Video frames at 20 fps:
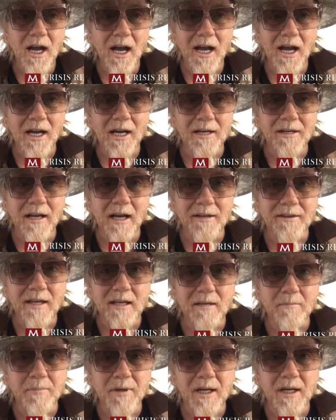And I
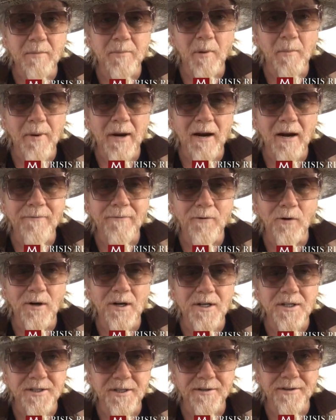think being prepared for it
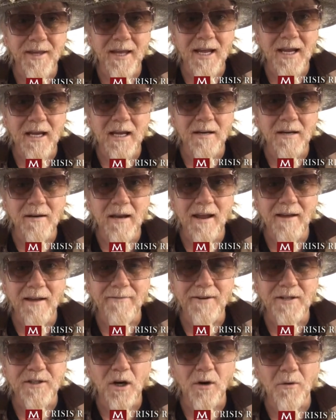is the thing. And if
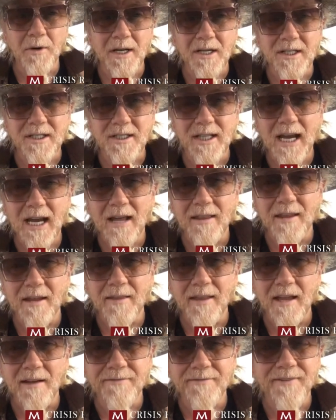it's already set, then
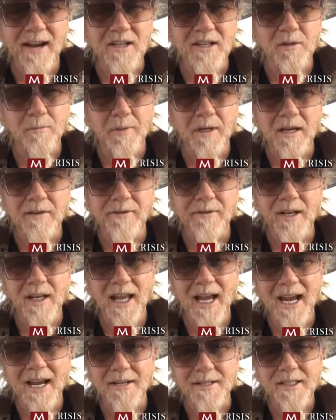the effects will be even
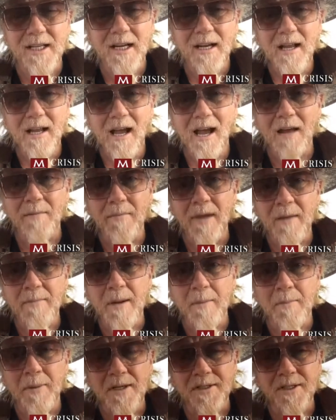less. And maybe
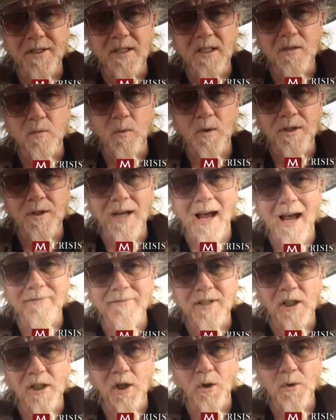businesses wouldn't have
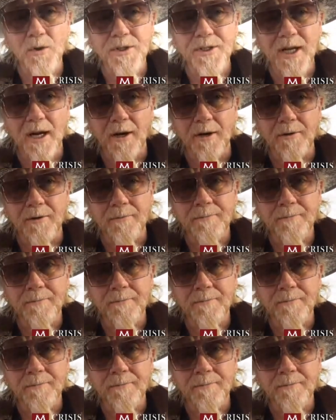to close down.